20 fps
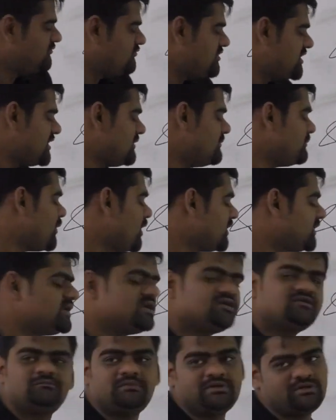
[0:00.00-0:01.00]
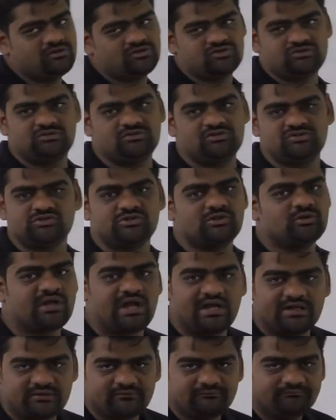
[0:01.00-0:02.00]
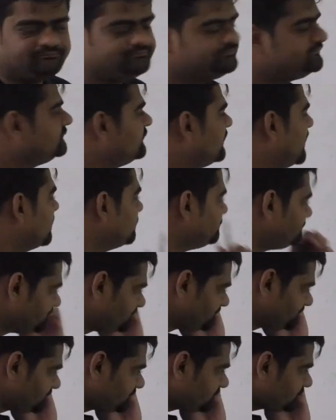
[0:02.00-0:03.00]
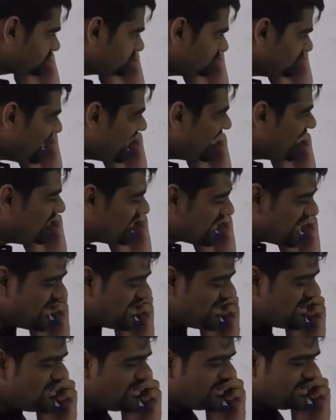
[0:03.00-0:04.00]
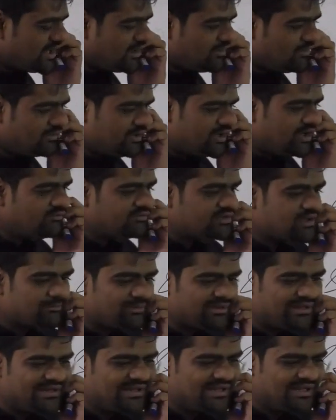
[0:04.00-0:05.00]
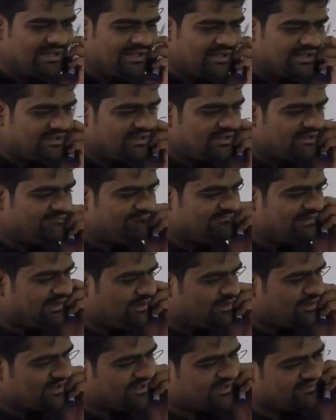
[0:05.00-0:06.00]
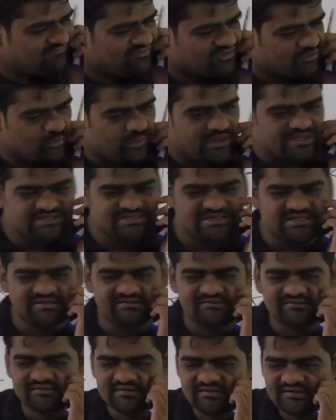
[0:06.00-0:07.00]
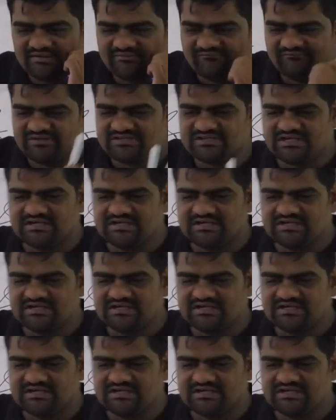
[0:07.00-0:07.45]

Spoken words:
very important aspects you should look at, right? Okay. Now typically he will not give you questions which are